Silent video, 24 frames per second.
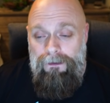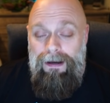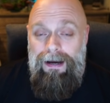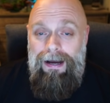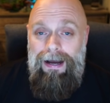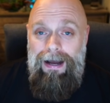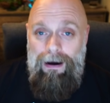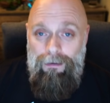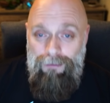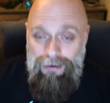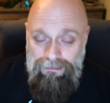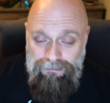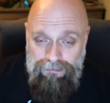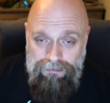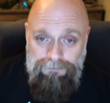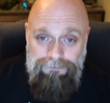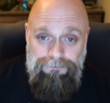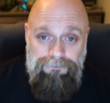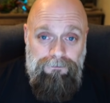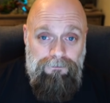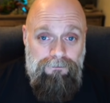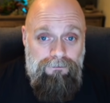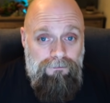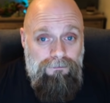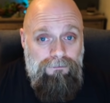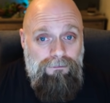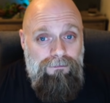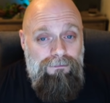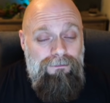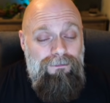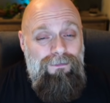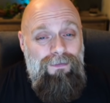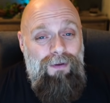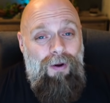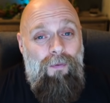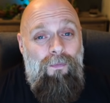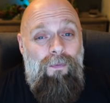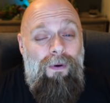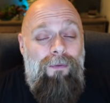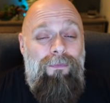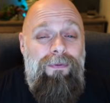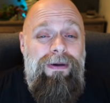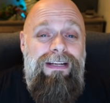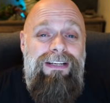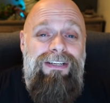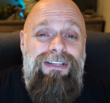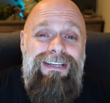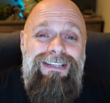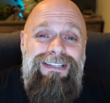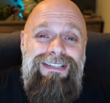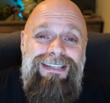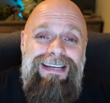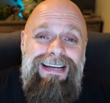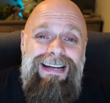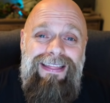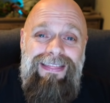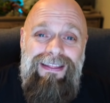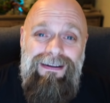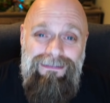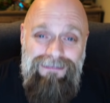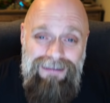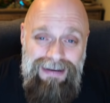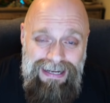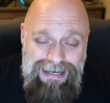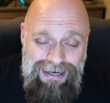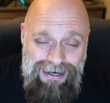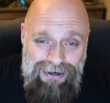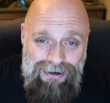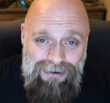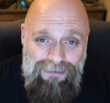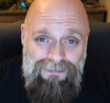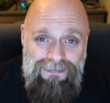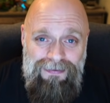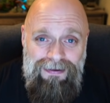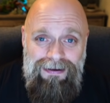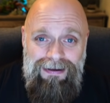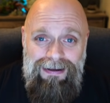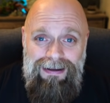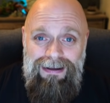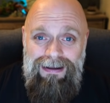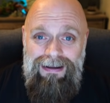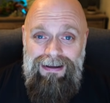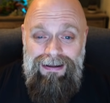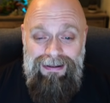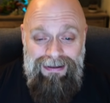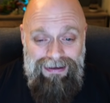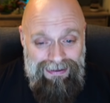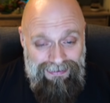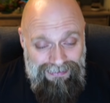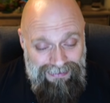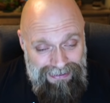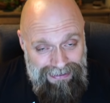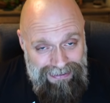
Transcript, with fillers: However, what we just did in the video, in the